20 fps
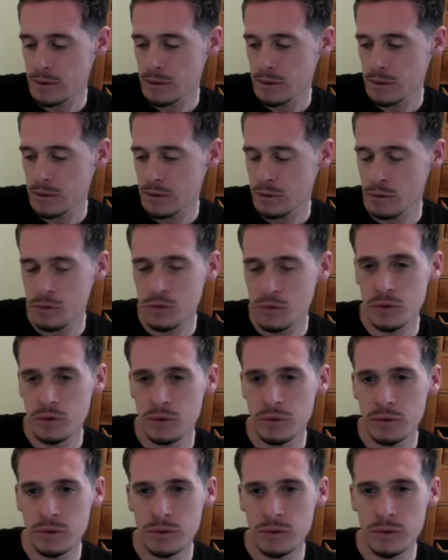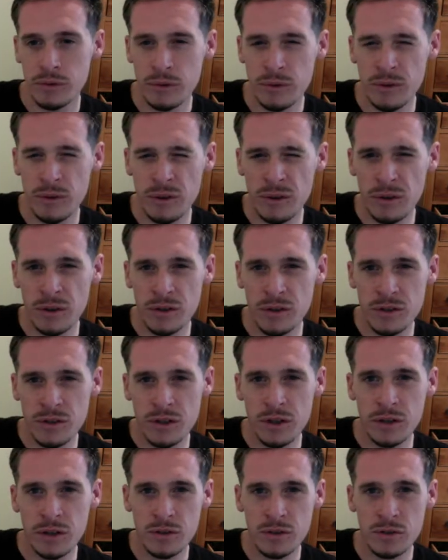those are the nice
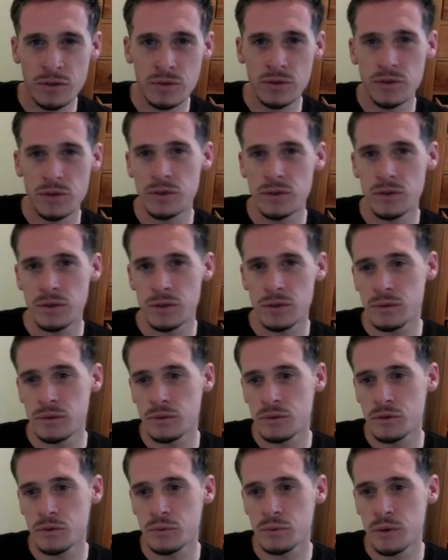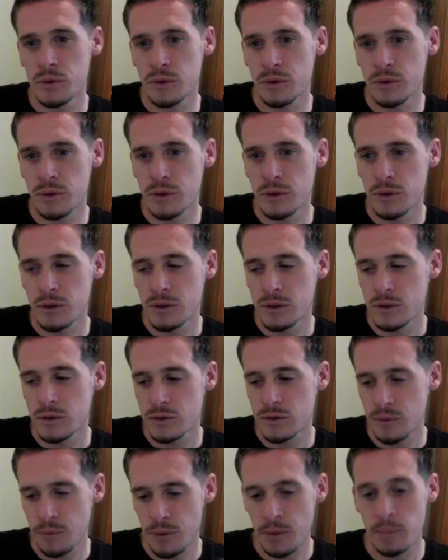kind of juices to use with
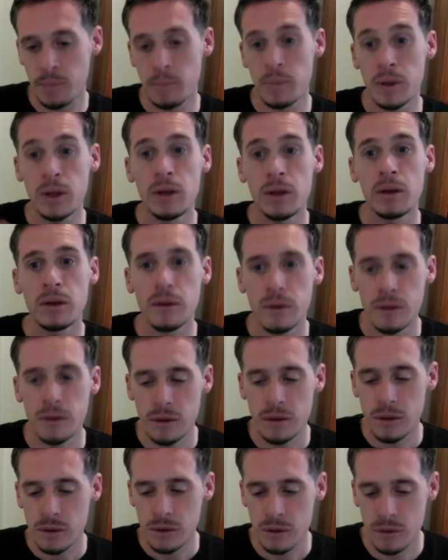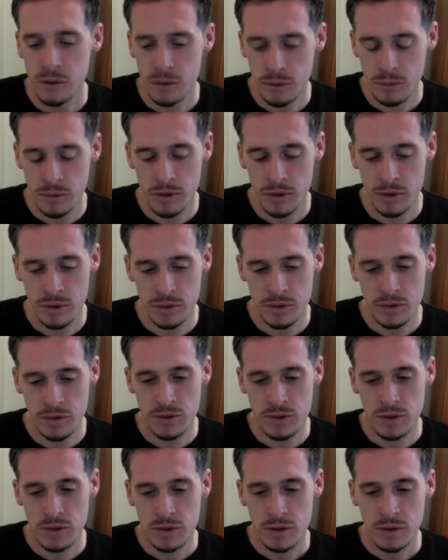something big,
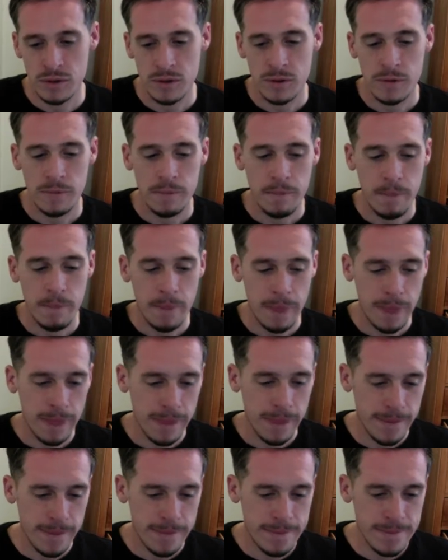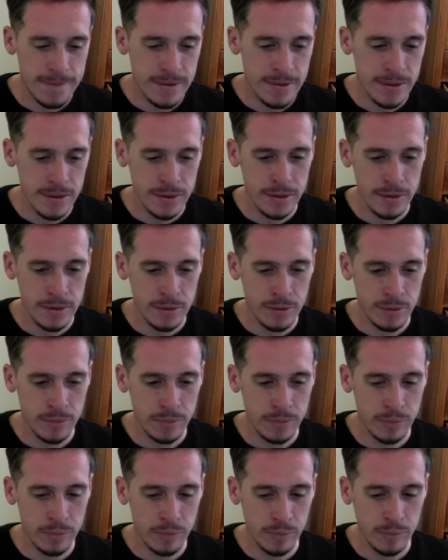because it'll
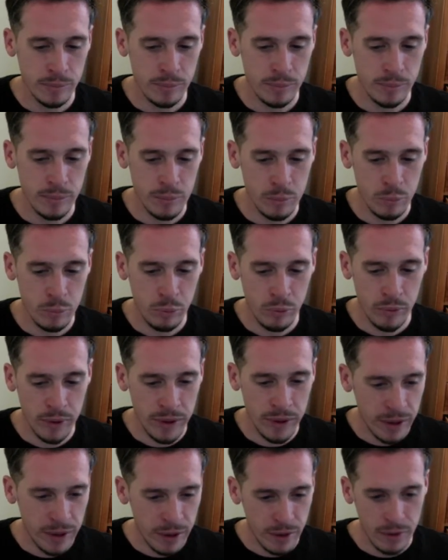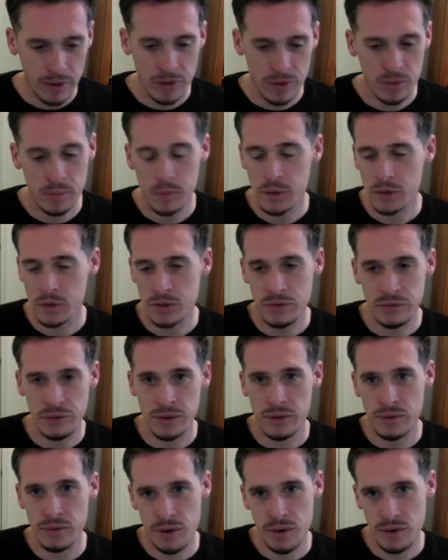bring out as much
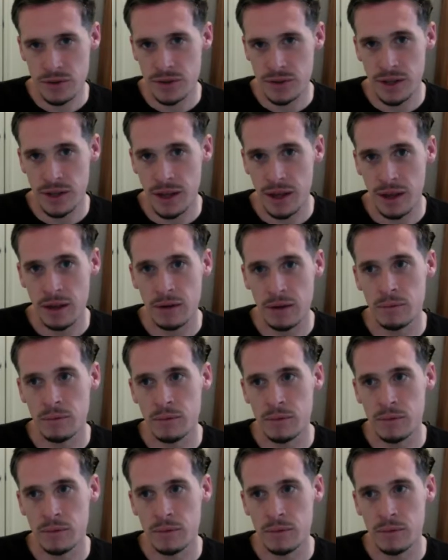flavor as it can